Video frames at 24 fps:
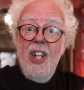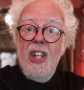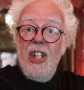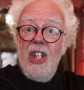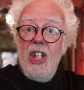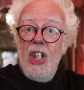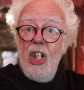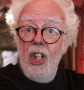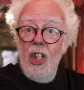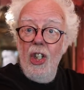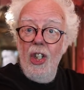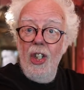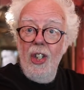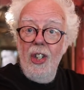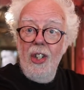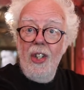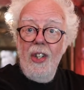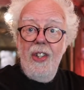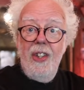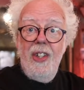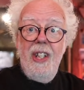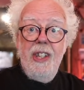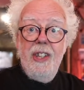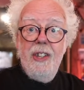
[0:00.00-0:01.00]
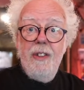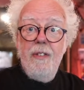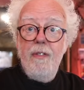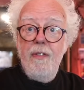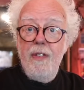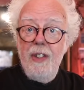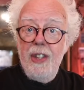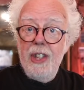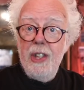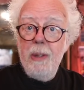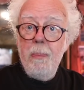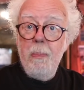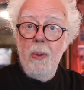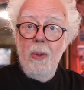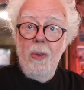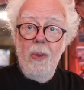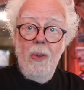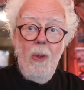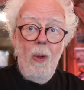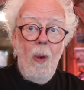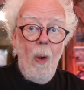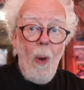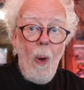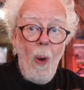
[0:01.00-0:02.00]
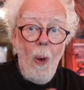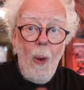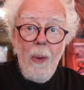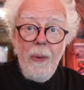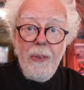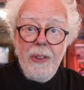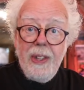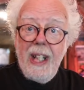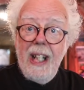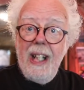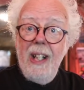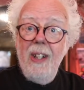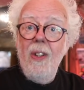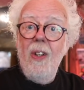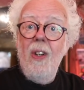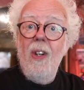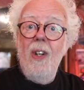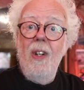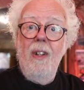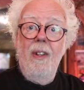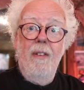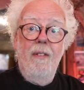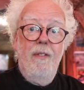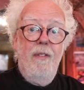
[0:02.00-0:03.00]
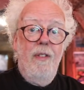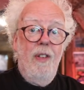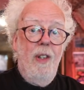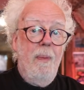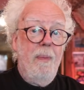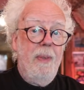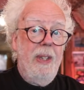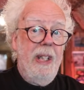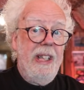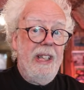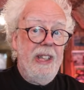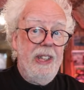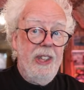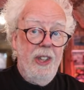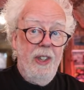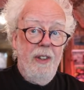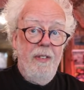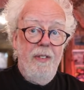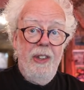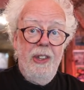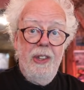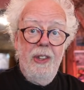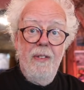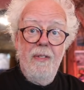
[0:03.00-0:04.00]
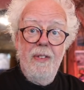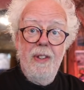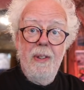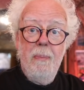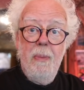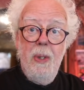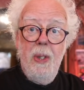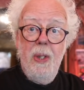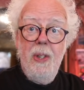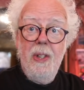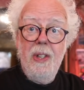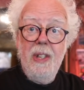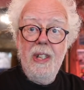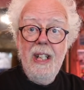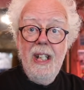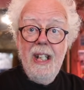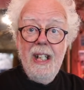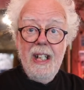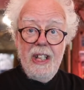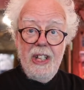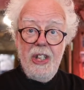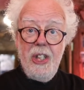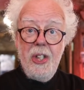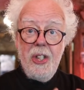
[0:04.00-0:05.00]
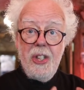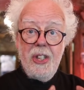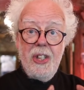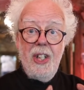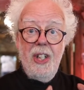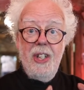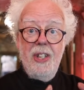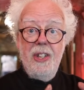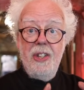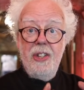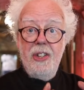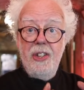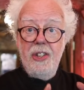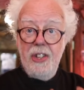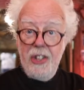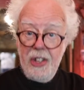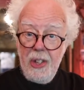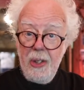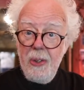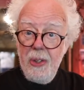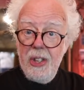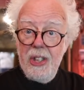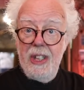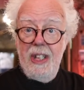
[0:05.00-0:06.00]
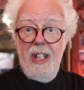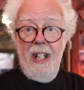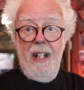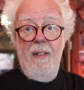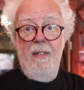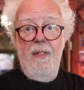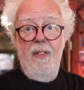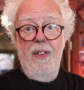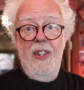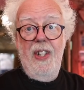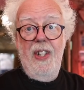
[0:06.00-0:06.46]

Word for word: The Earth is visible all day long from the surface of the moon. You can do stuff